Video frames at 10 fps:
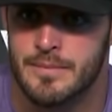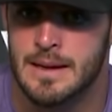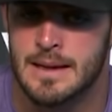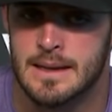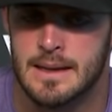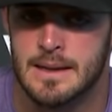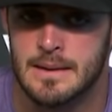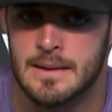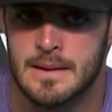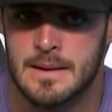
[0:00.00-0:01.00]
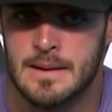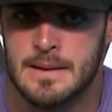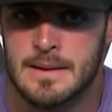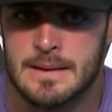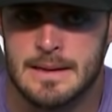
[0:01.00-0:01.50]
And
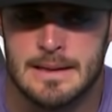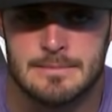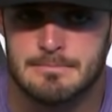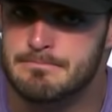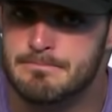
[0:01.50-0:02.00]
uh, um,